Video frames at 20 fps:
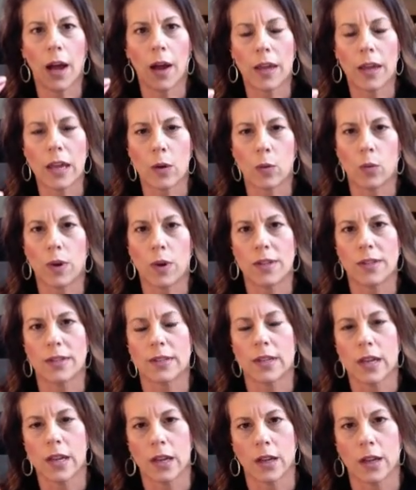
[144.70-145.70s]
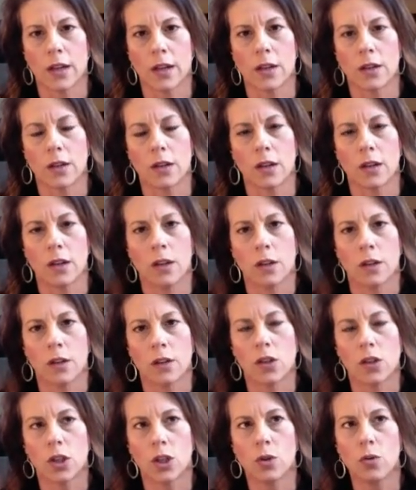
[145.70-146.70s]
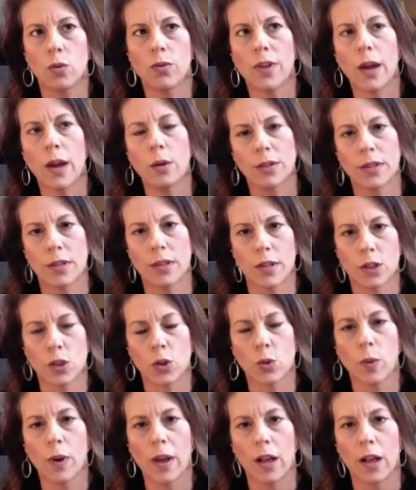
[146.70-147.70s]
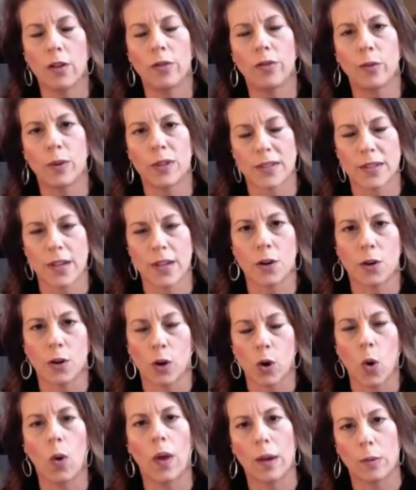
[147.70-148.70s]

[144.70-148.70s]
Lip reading: it was in 2012 when Senator Cole,